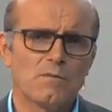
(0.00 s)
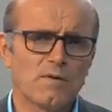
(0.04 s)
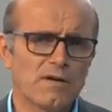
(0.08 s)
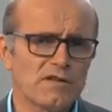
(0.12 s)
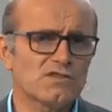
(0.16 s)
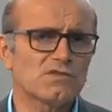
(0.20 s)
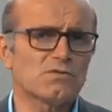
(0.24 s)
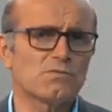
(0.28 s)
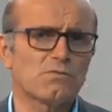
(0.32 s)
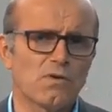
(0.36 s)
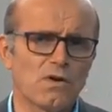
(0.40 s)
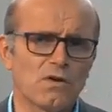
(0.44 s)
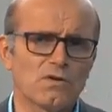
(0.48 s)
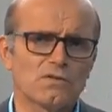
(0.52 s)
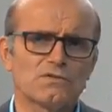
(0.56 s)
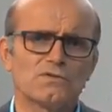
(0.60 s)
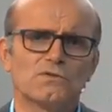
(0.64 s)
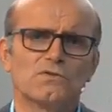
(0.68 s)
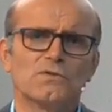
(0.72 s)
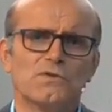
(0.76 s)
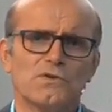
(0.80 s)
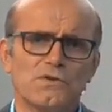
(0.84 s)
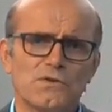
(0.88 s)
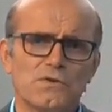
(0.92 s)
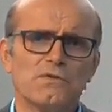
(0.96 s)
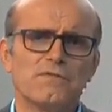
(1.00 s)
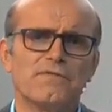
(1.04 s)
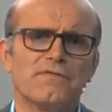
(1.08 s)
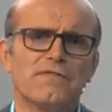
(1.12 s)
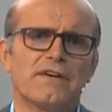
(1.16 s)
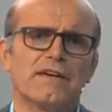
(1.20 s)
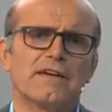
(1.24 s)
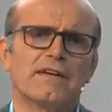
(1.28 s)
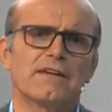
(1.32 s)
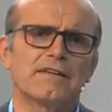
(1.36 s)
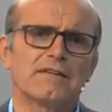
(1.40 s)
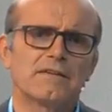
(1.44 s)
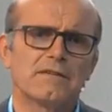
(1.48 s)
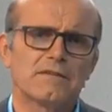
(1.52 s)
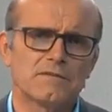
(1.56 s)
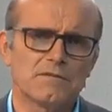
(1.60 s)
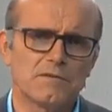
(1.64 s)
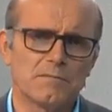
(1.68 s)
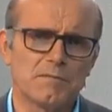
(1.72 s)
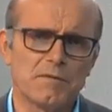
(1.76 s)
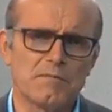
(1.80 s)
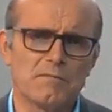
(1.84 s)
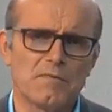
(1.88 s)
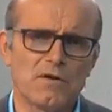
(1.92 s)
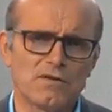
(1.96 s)
Which roles do you think
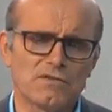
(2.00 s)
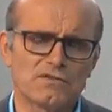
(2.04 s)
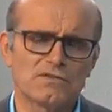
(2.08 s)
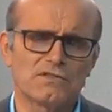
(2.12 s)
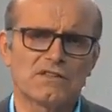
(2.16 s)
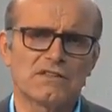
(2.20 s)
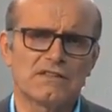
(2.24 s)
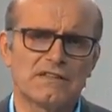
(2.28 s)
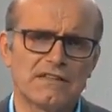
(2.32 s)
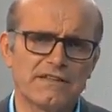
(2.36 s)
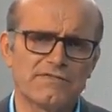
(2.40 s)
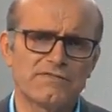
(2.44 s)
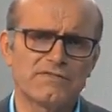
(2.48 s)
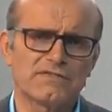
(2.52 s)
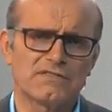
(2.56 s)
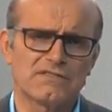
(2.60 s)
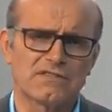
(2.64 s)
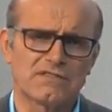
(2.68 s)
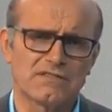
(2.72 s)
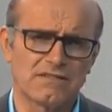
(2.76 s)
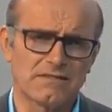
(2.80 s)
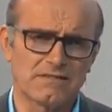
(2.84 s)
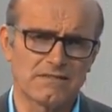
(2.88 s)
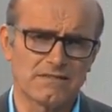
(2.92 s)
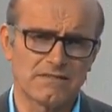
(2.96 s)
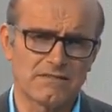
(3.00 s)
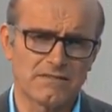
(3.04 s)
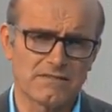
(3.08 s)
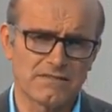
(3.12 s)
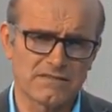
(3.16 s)
to be most significant